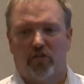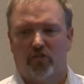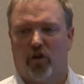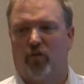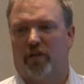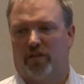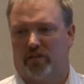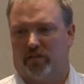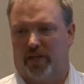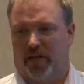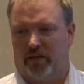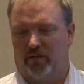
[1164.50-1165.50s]
don't
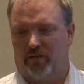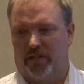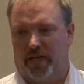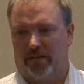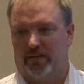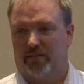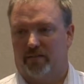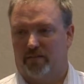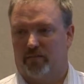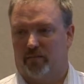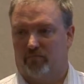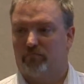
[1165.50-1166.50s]
necessarily understand that this
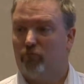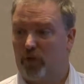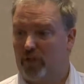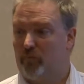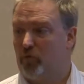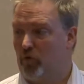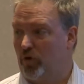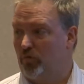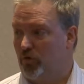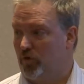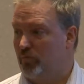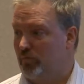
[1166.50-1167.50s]
is really a
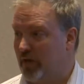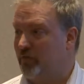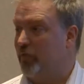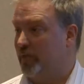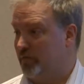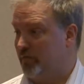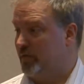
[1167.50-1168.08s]
boardroom level issue.